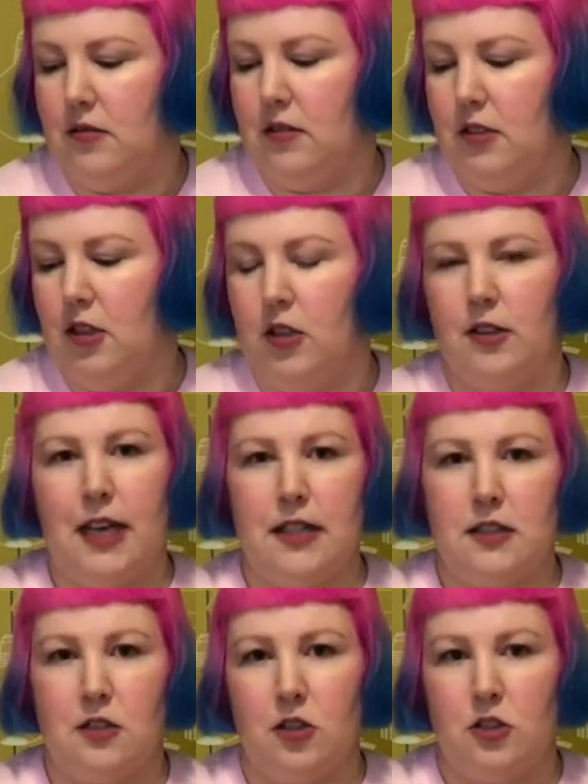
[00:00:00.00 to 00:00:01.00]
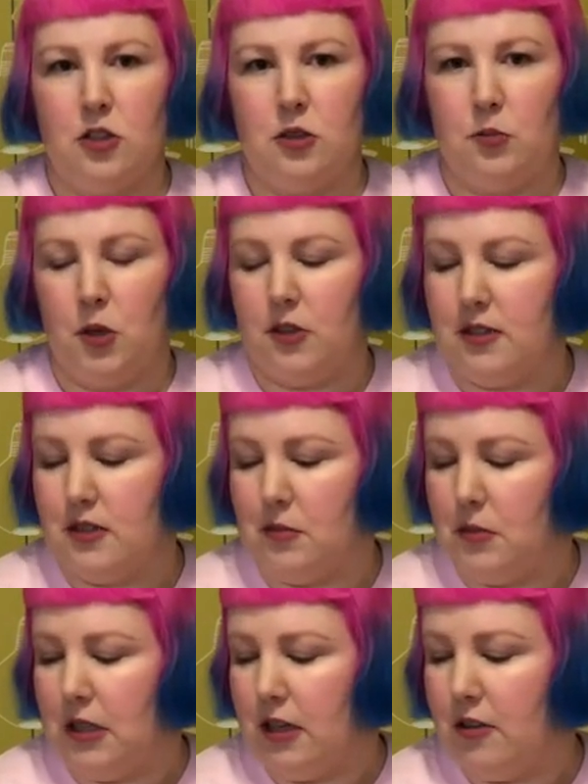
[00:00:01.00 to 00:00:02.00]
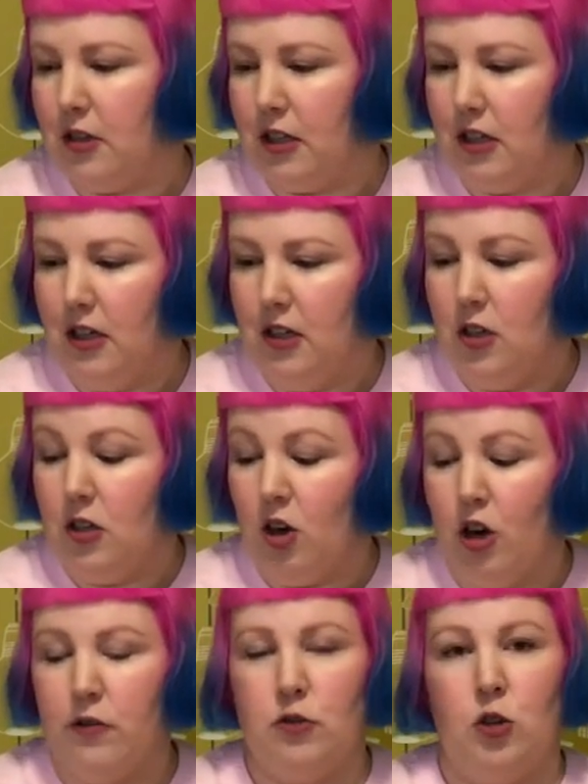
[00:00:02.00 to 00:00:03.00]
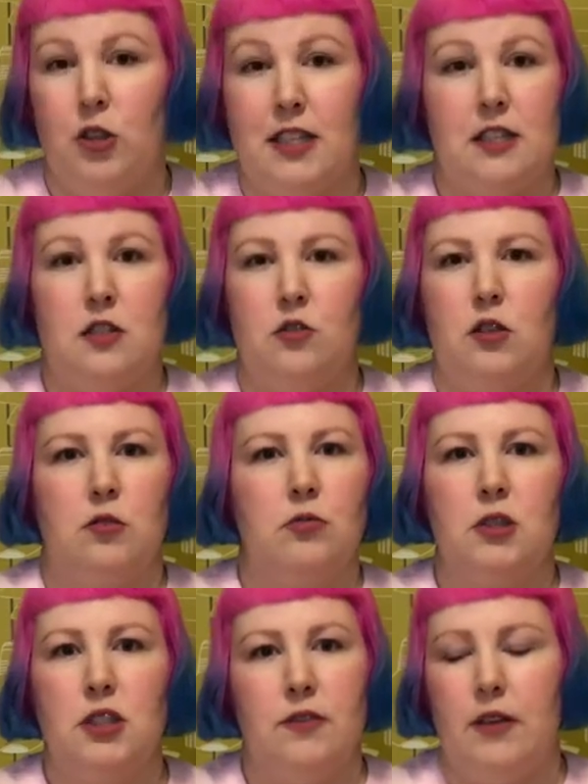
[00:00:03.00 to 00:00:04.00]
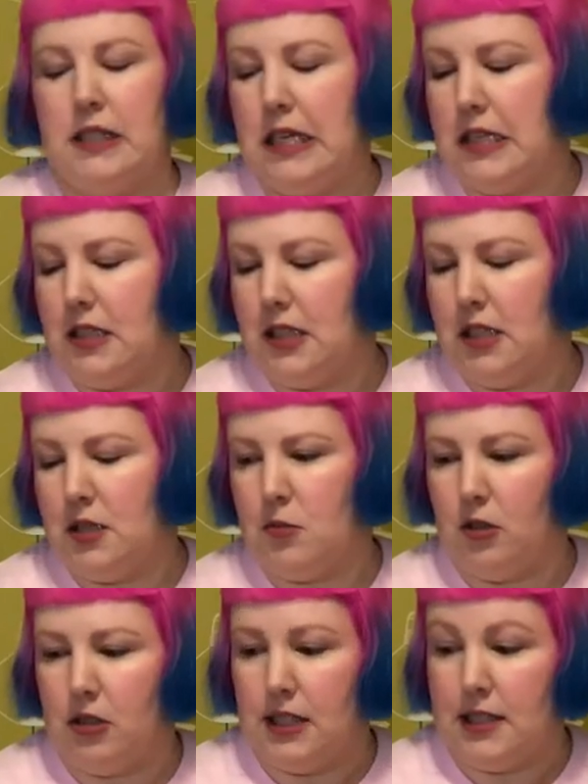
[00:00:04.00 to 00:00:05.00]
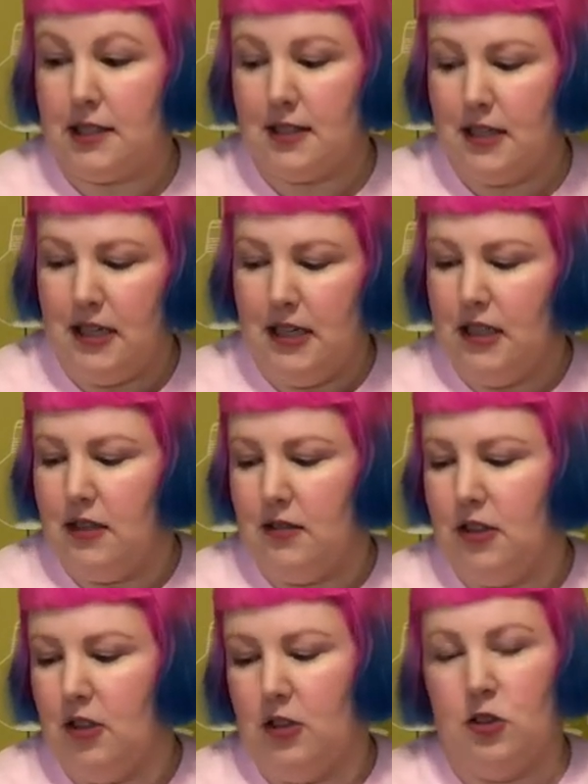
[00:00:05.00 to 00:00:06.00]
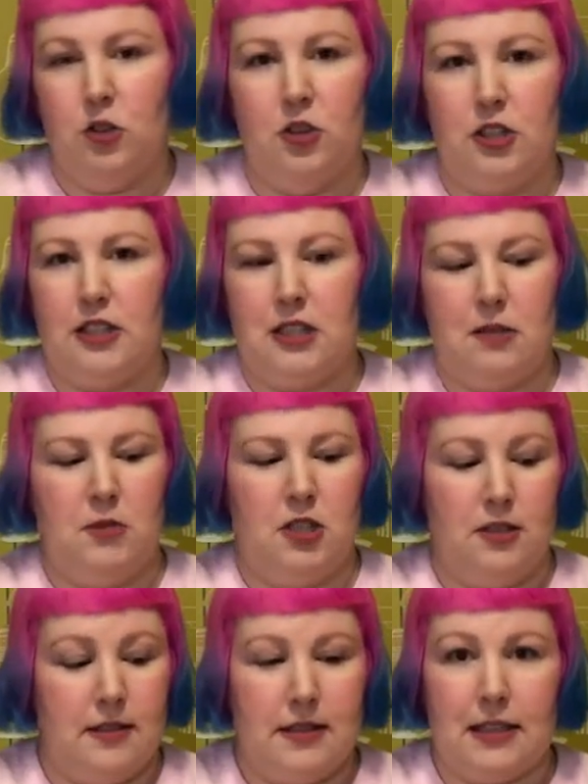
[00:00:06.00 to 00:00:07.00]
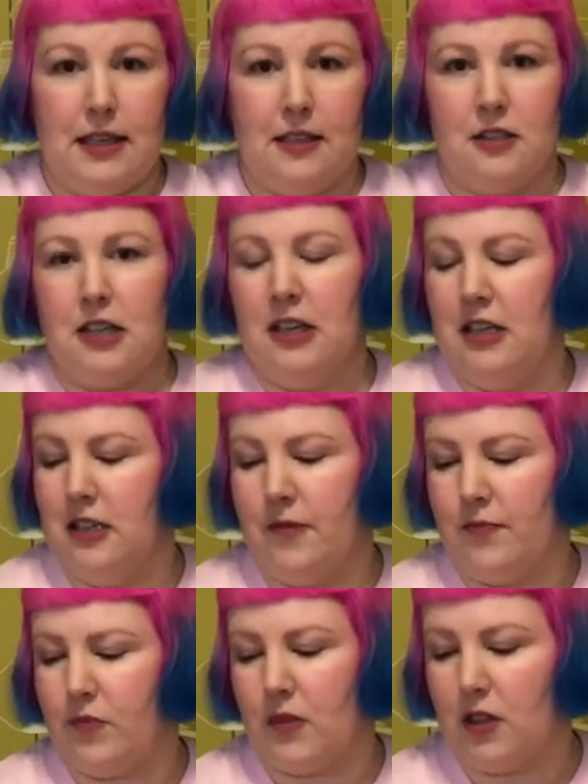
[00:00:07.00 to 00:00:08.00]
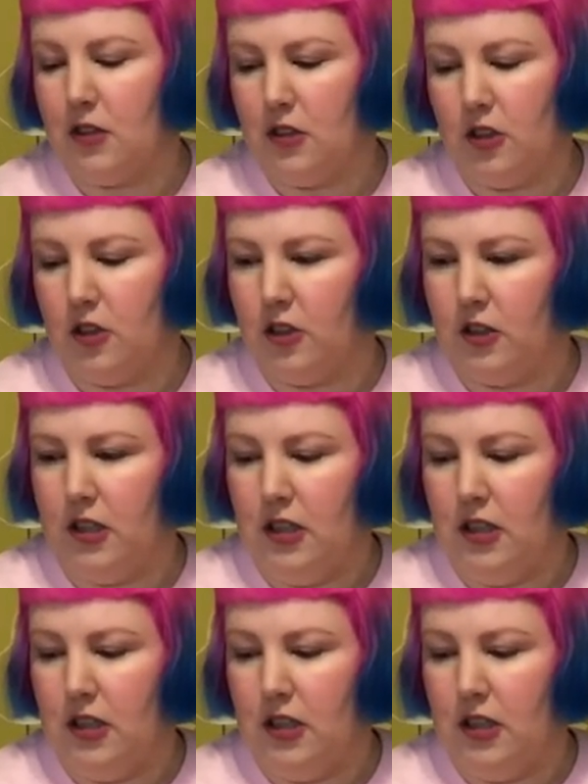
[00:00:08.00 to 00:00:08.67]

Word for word: you know, that's not too bothersome. And I think overall, it's still a really fantastic experience. You know, gorgeous images and, you know,